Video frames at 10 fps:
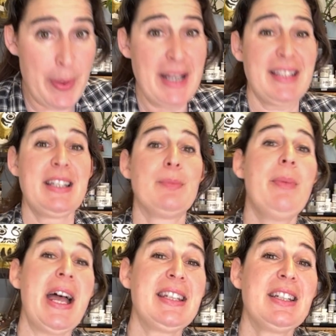Paste is
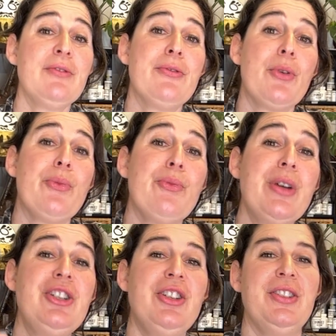best for
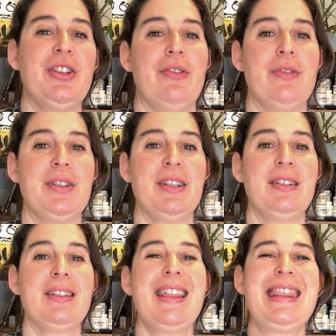rigid surfaces.